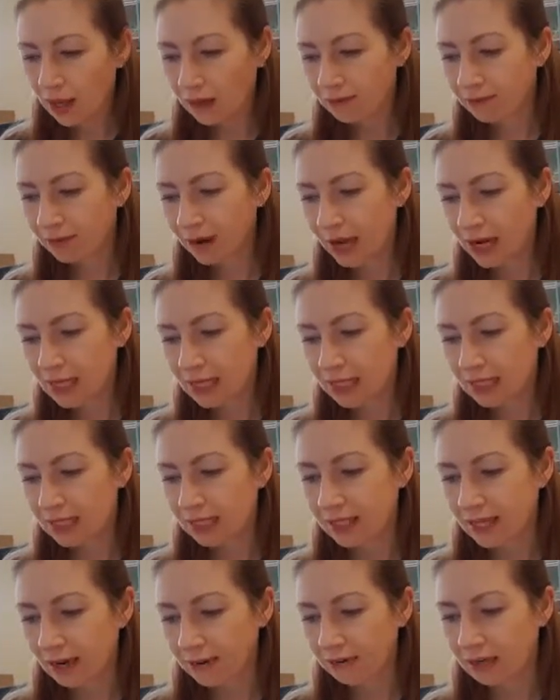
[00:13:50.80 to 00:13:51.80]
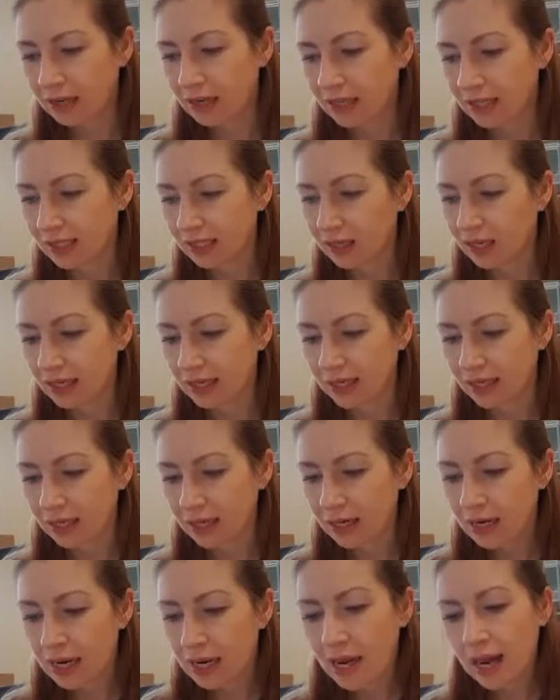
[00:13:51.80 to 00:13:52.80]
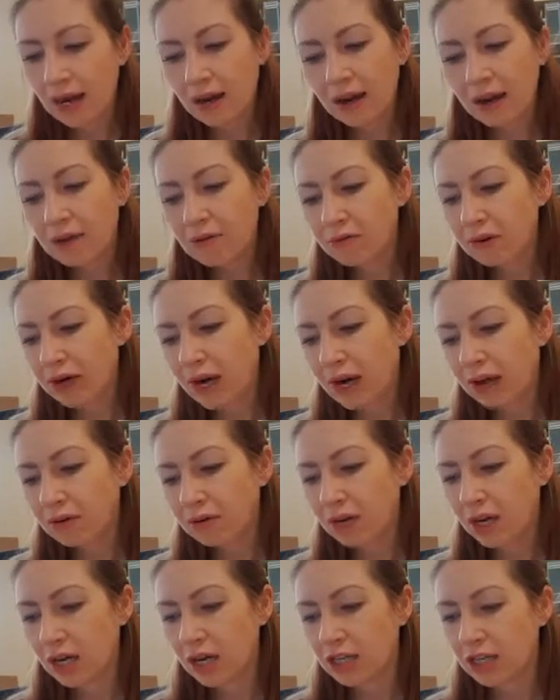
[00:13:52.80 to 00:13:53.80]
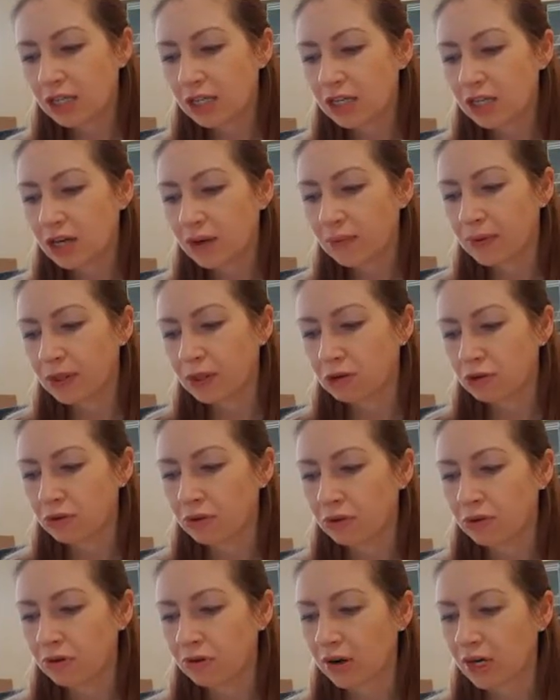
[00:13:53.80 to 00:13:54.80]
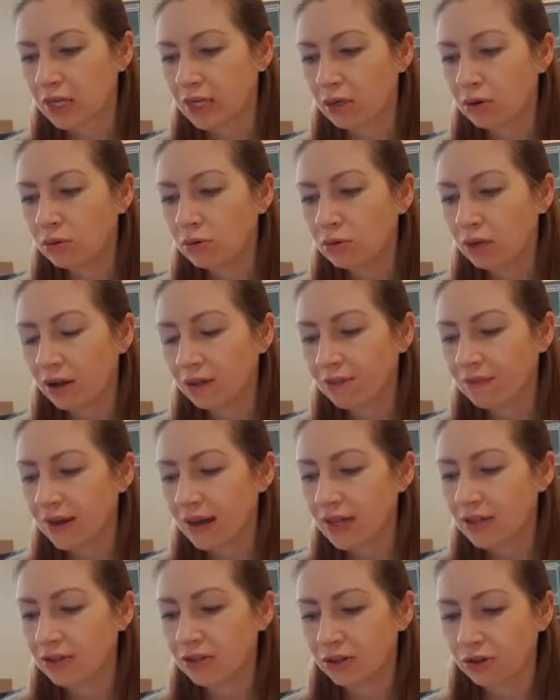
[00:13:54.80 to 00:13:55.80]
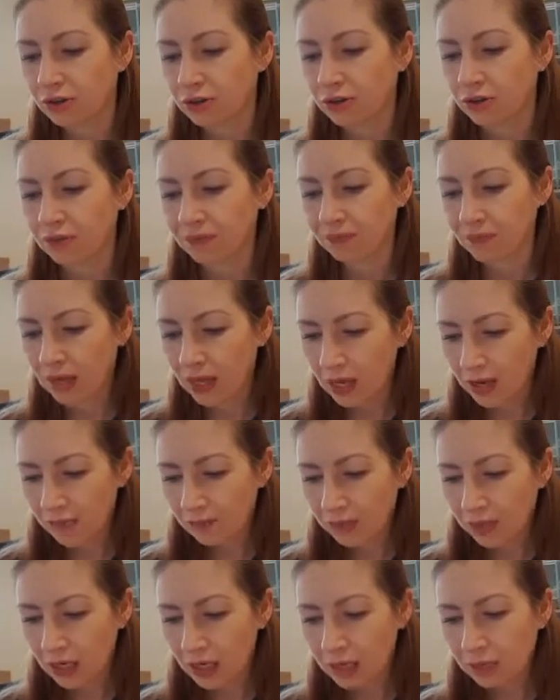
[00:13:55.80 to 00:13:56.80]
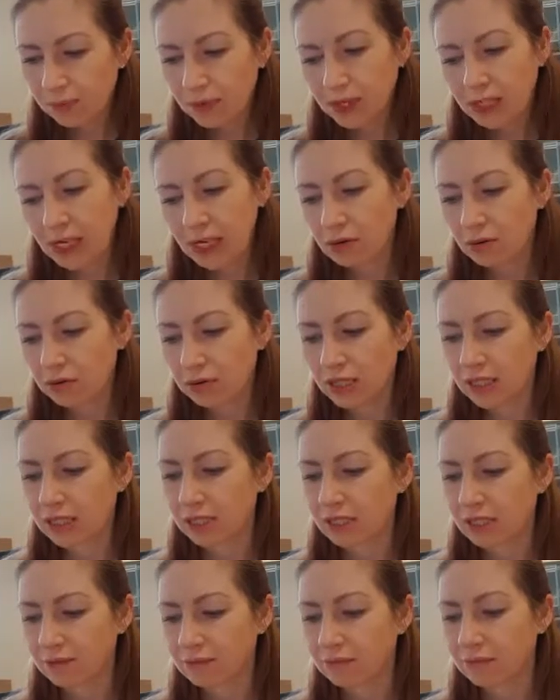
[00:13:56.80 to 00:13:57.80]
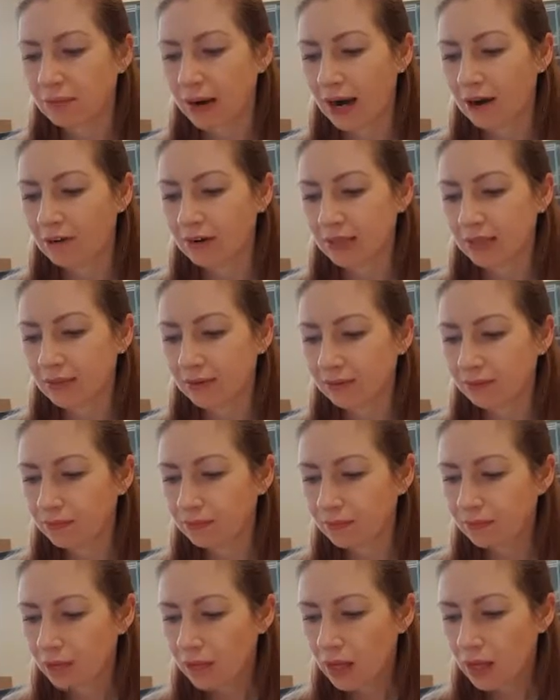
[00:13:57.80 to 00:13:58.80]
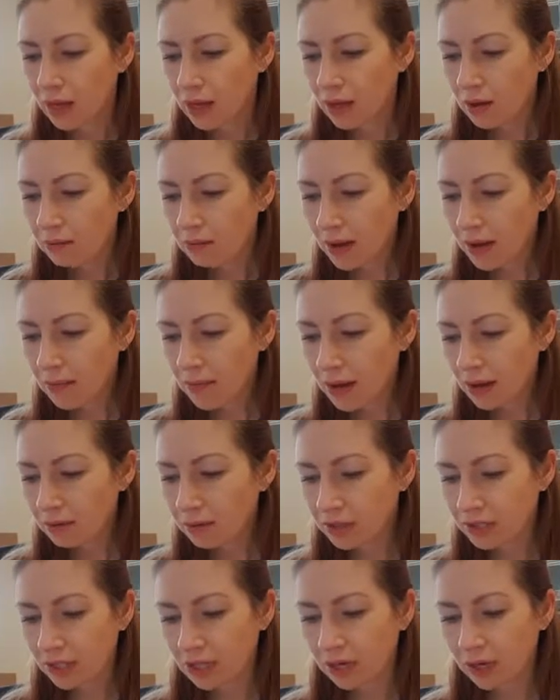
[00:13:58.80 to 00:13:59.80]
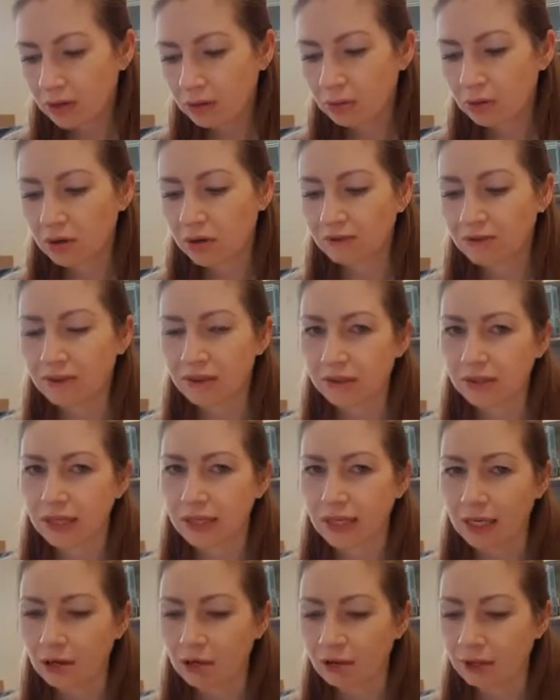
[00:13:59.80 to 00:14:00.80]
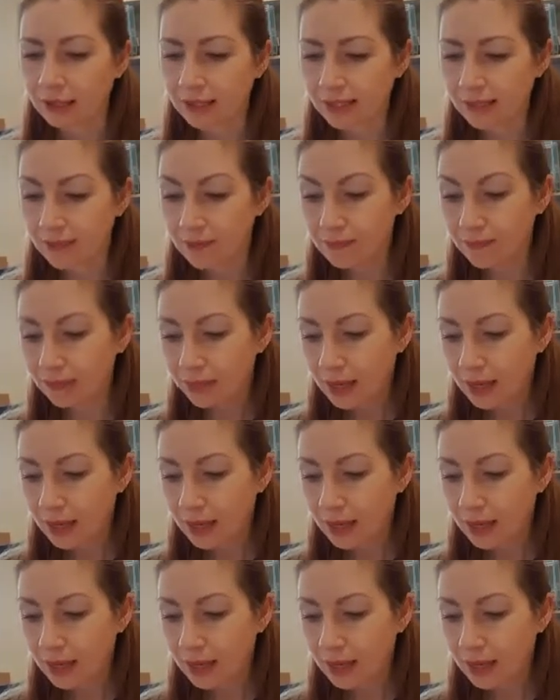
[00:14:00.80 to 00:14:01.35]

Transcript: And Violet is definitely certain, and I rely on her to determine the truth regarding all affairs de coeur, especially long distance from Paris. Maybe I'm just another one of Phil's secrets.